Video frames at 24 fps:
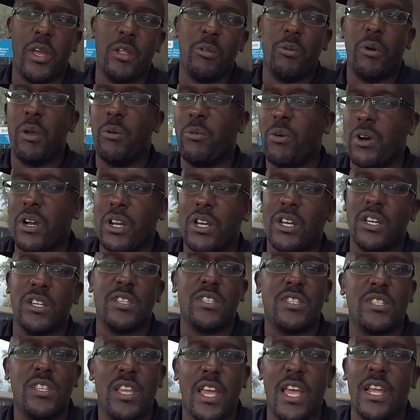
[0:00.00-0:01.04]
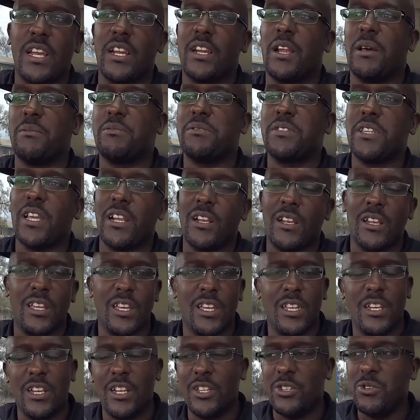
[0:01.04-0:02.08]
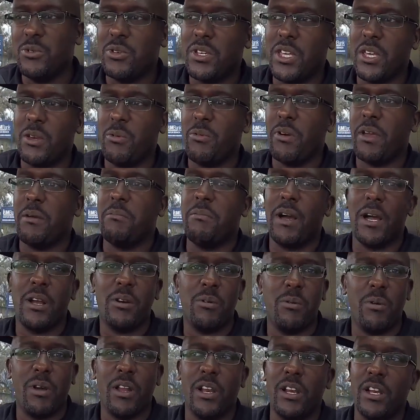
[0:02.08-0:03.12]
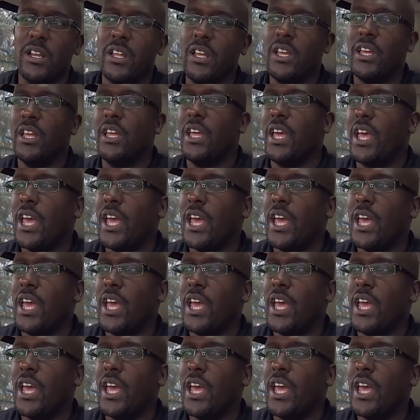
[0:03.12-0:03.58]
railway workers ended up settling in Nanyuki way back when,